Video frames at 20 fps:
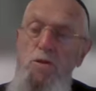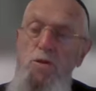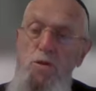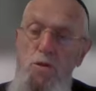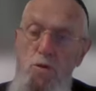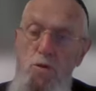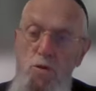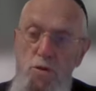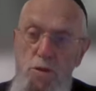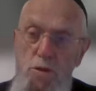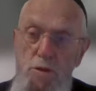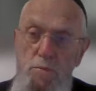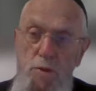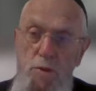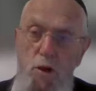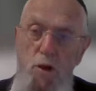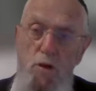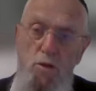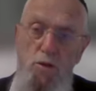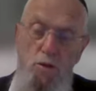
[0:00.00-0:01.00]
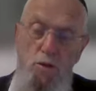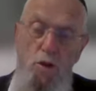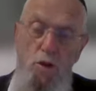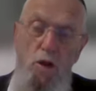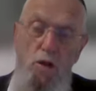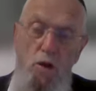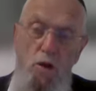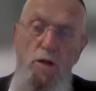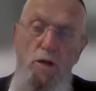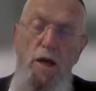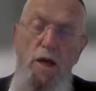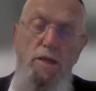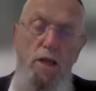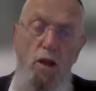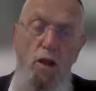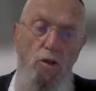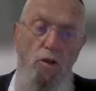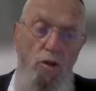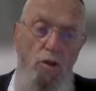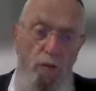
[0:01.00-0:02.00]
Jews, because you know you'll get a
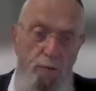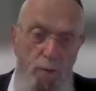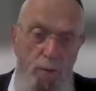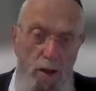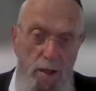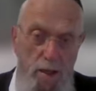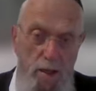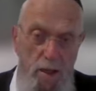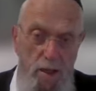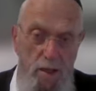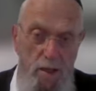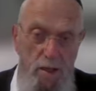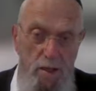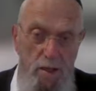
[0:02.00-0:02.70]
lot of money.